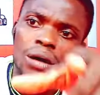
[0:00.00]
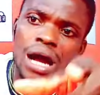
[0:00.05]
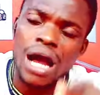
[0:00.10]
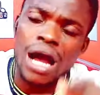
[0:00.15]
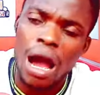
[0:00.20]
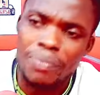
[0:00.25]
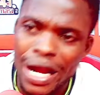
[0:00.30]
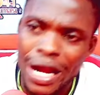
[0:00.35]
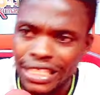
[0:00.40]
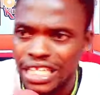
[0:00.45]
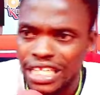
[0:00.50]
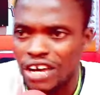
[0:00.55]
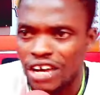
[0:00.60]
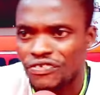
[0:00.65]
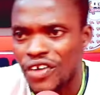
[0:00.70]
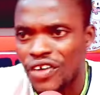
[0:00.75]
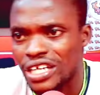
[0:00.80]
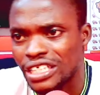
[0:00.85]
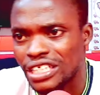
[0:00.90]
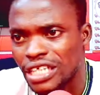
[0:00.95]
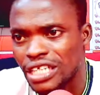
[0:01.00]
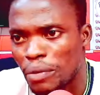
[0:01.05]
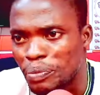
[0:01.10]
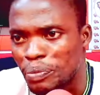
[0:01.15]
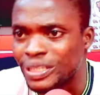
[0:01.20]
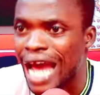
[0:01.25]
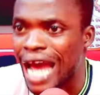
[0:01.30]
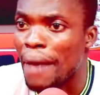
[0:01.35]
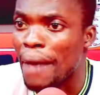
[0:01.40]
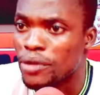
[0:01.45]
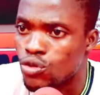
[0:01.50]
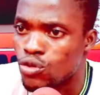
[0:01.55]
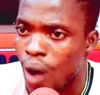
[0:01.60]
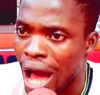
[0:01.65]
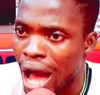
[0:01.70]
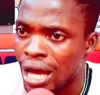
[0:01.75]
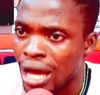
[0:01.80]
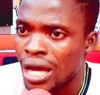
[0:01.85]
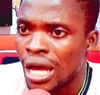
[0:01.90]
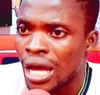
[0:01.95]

Abrante your friend say Peter Amidu.